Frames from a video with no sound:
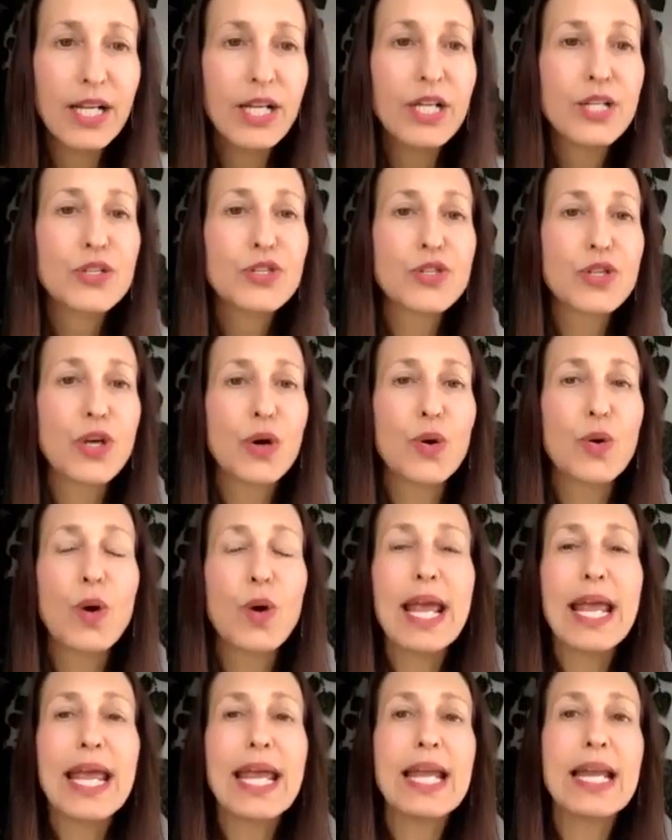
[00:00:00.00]

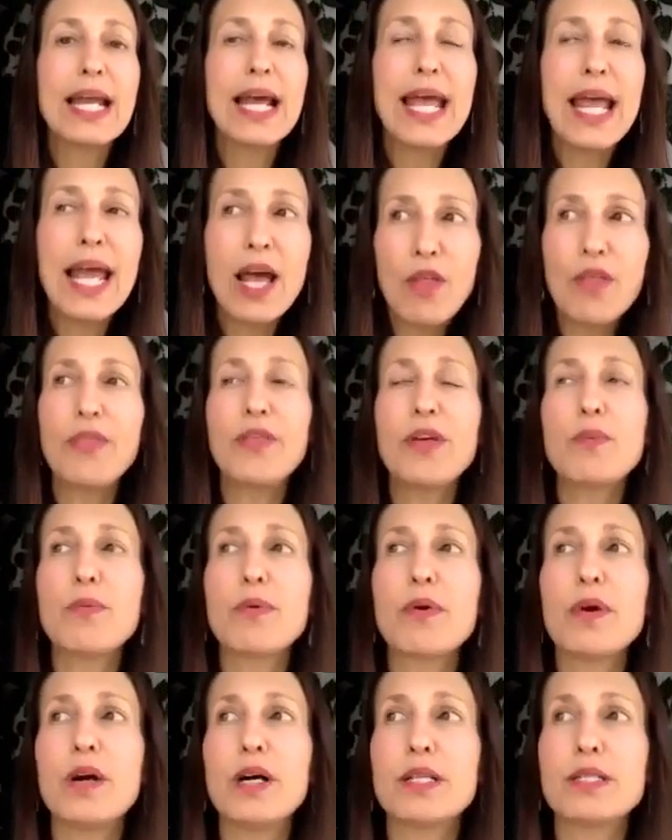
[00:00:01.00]
So in a healthy
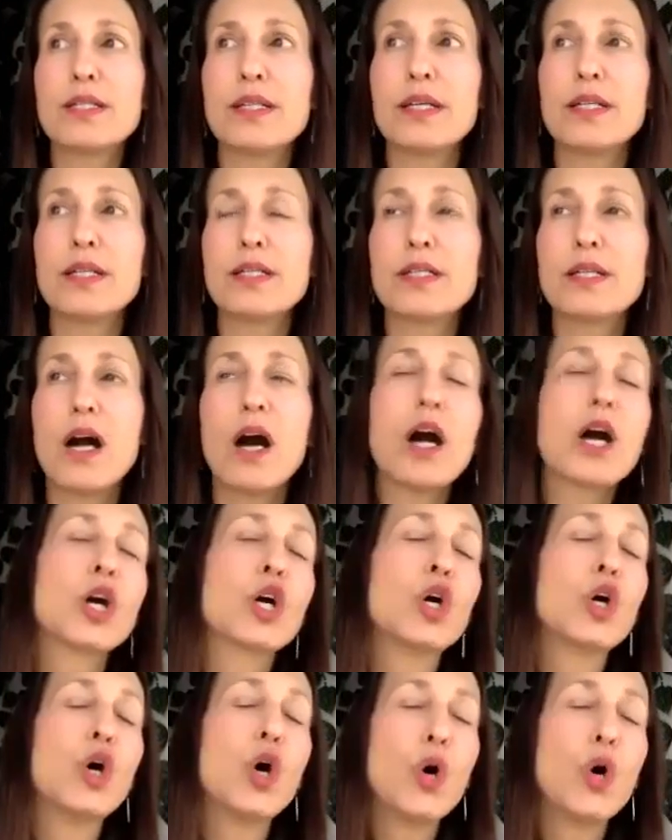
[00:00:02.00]
process,
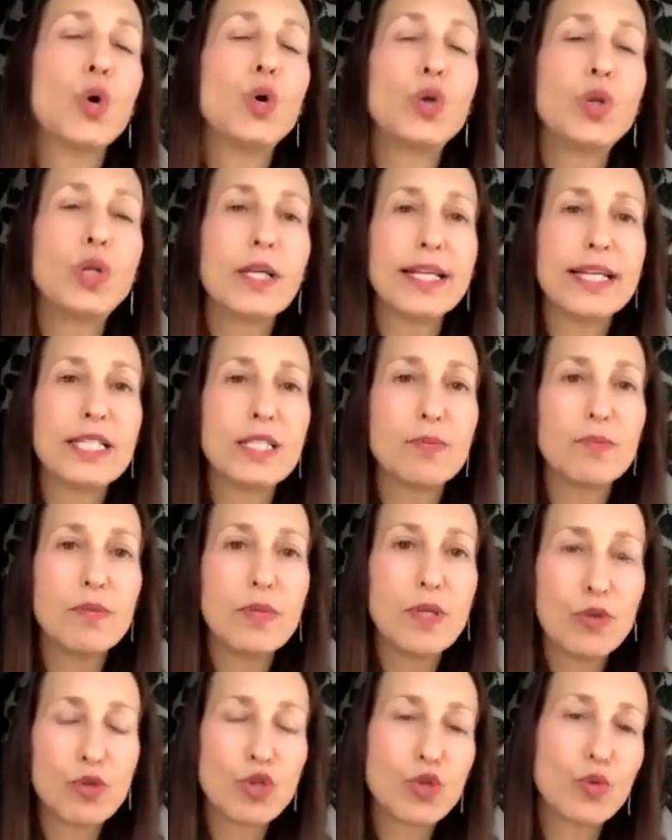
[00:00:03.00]
our goal is
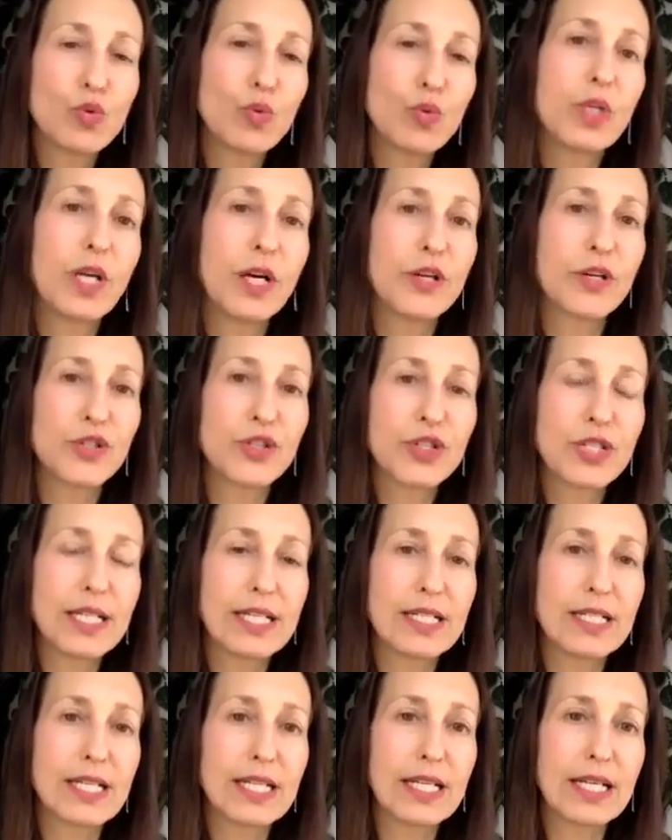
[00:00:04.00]
mutual
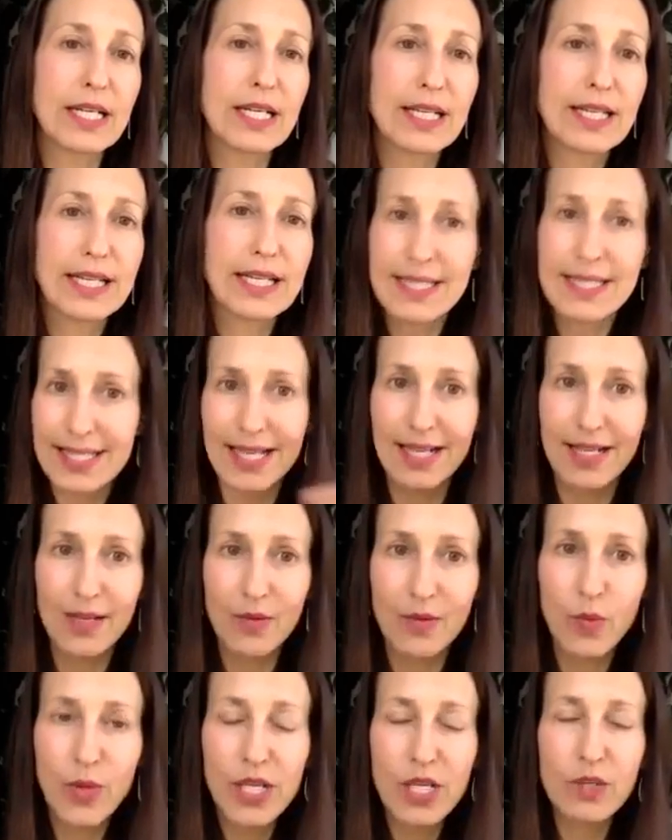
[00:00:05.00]
understanding. That's it.
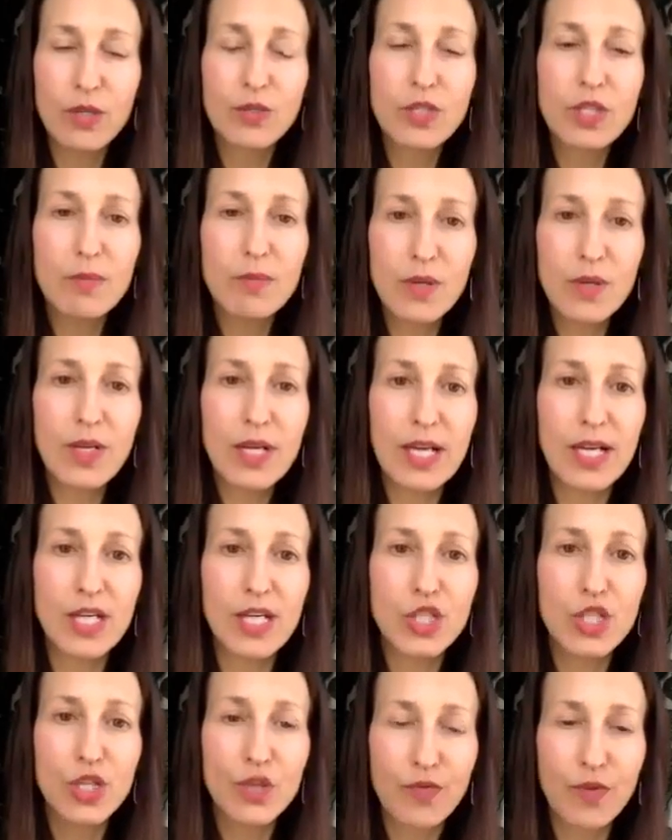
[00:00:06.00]
We use
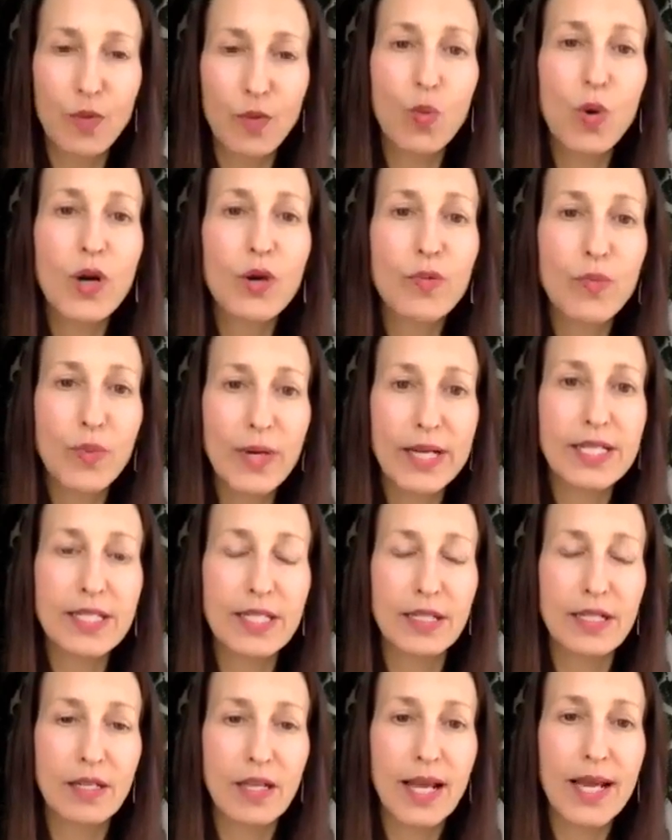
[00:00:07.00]
communication for one
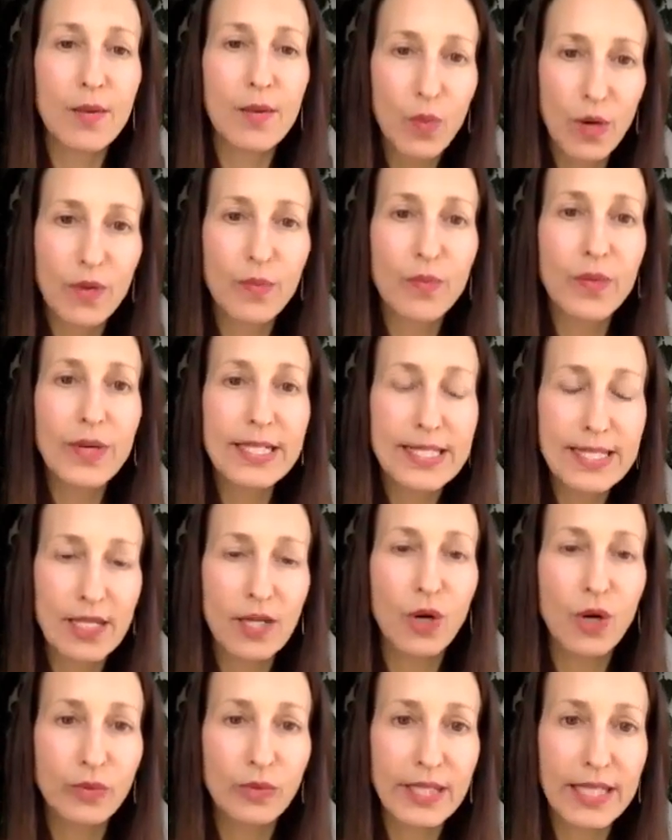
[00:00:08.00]
reason and one reason
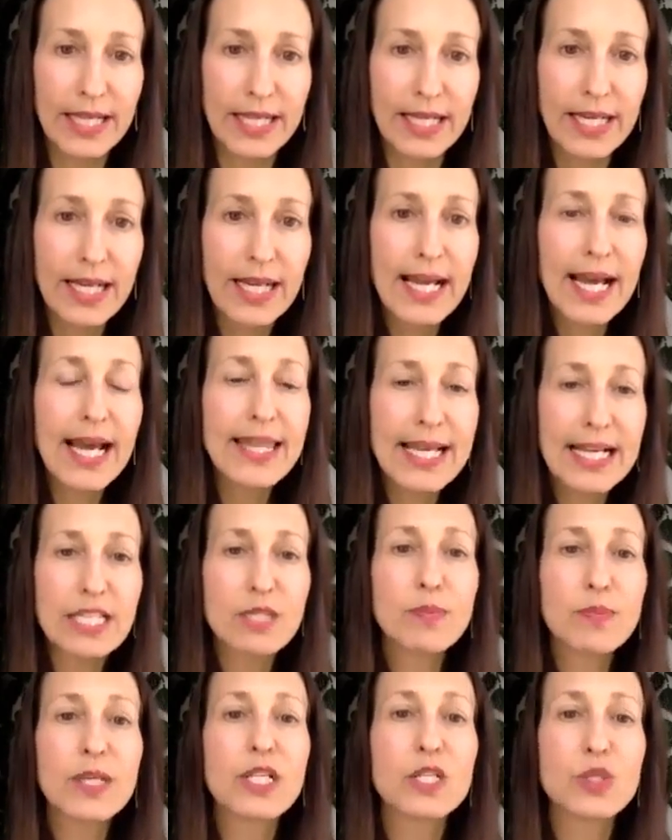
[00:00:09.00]
only. And
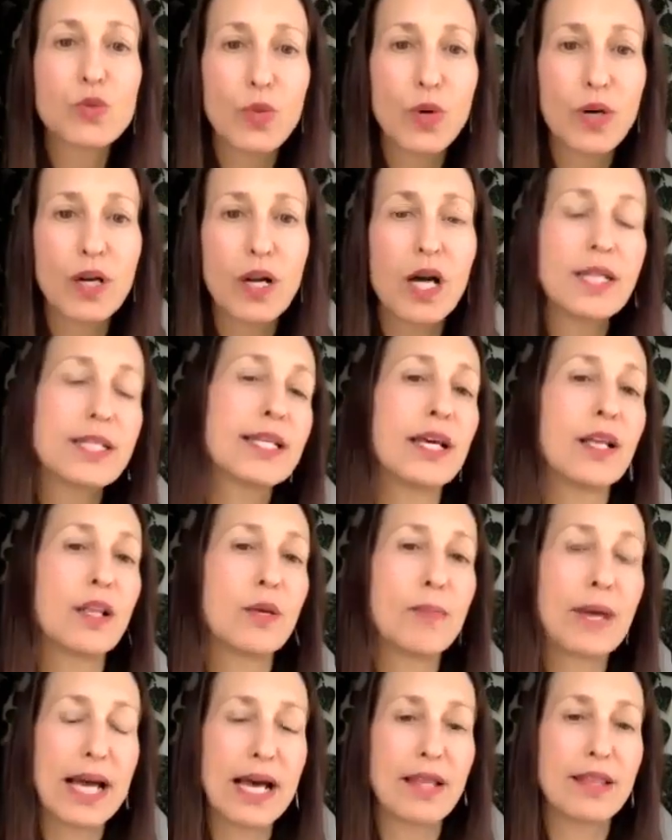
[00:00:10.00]
that's because we're not
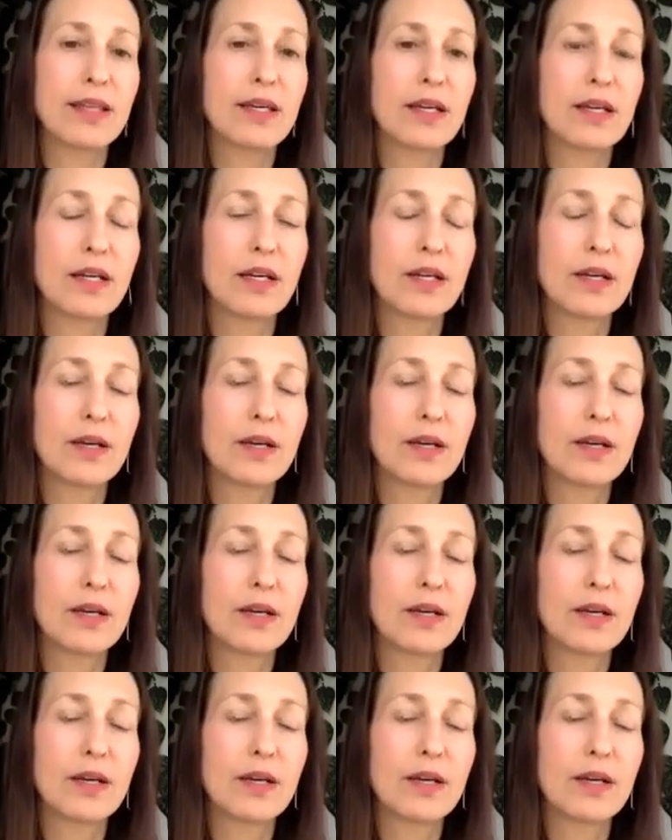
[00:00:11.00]
telepathic.